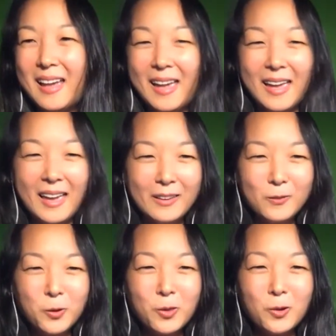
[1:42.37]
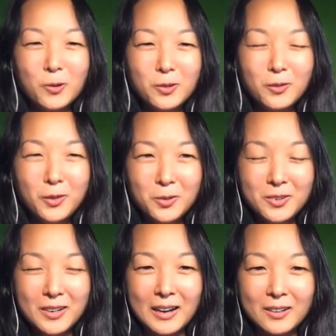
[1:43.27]
And for those of you
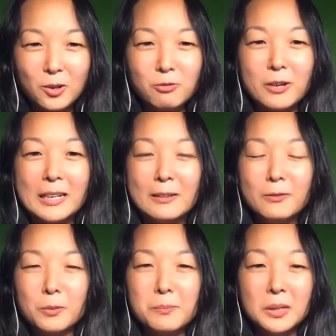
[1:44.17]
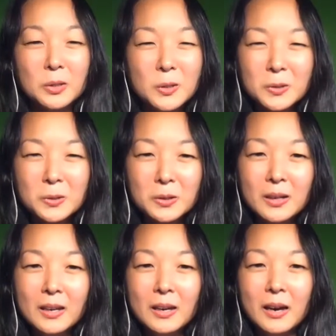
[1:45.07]
not already familiar,
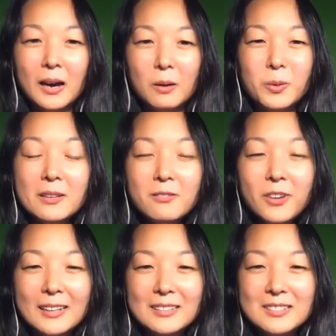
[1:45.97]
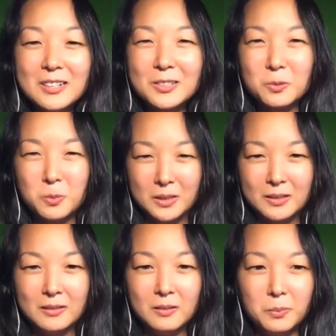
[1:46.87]
we invited Dr.
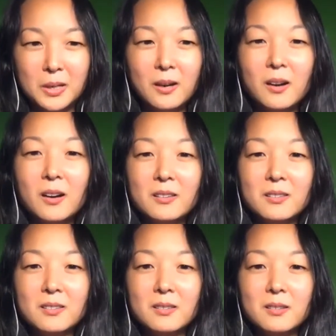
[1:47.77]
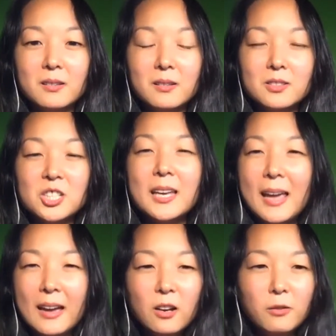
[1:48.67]
Willis because she
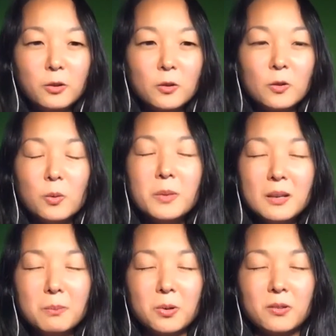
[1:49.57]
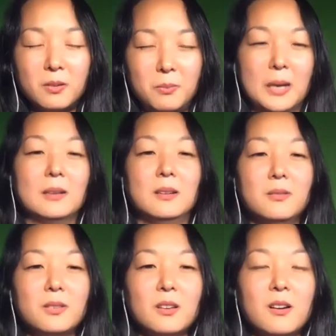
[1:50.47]
can offer so many
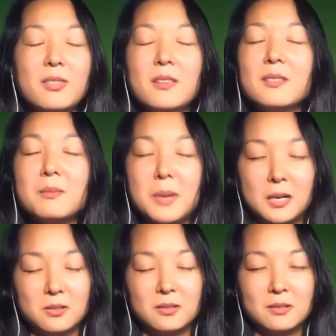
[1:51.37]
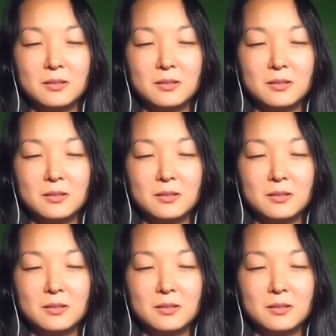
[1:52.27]
perspectives on this matter.